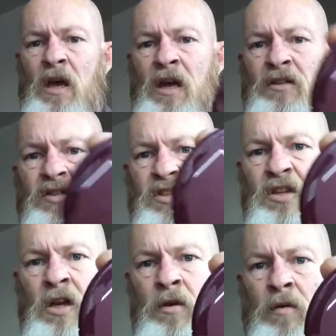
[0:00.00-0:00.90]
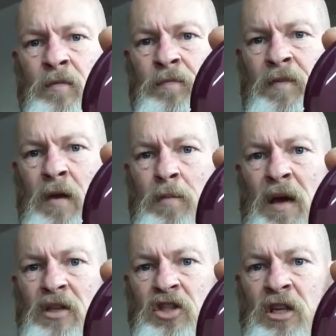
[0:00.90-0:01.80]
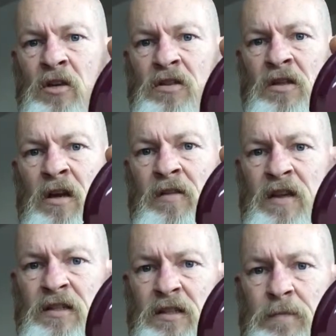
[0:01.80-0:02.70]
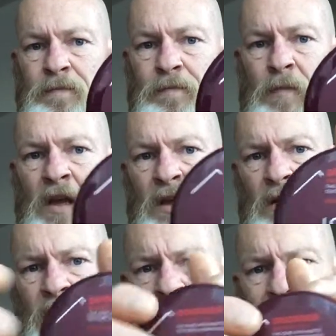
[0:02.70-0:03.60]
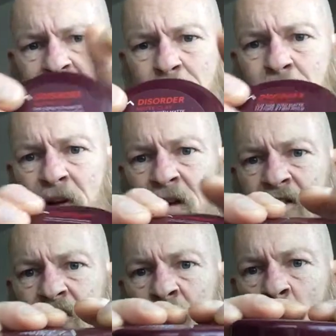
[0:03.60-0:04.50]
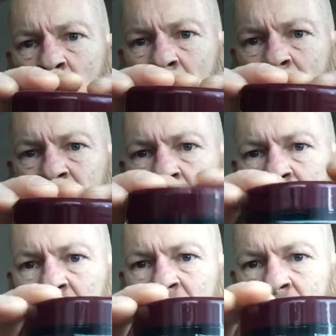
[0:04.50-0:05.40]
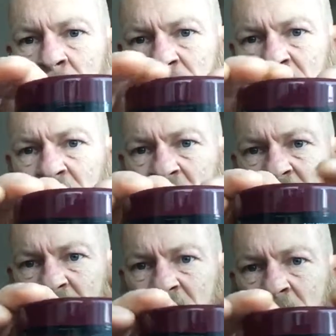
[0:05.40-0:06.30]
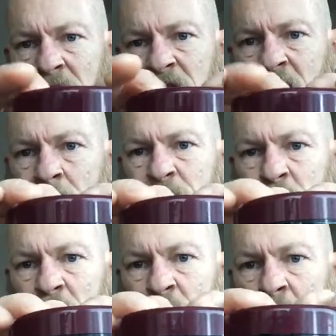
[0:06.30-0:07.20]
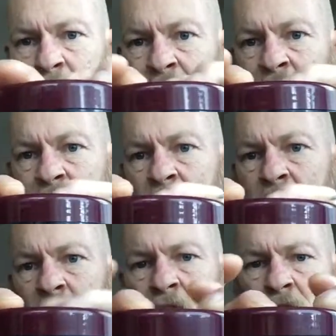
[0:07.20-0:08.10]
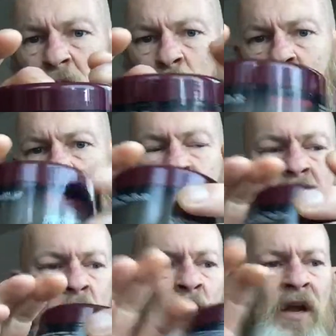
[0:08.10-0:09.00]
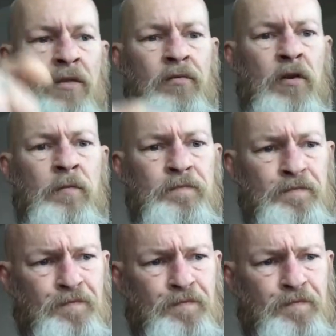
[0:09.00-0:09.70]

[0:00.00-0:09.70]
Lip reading: And so their packaging looks like this. The hair products that we're reviewing comes in these little tubs, which we'll be working our way through.